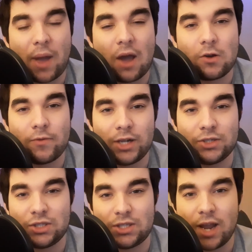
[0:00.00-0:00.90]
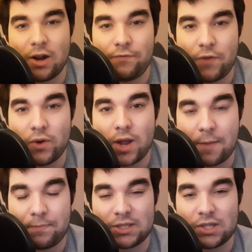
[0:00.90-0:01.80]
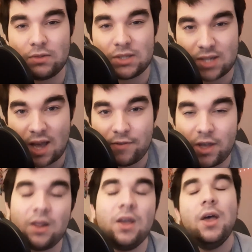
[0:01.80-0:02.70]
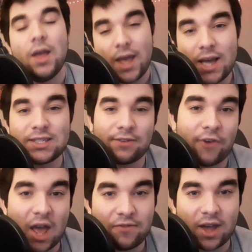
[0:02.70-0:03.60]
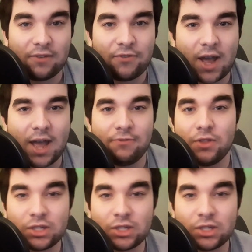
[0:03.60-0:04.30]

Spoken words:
Power Rangers Dino Fury Episode 7 is a 5 out of 5.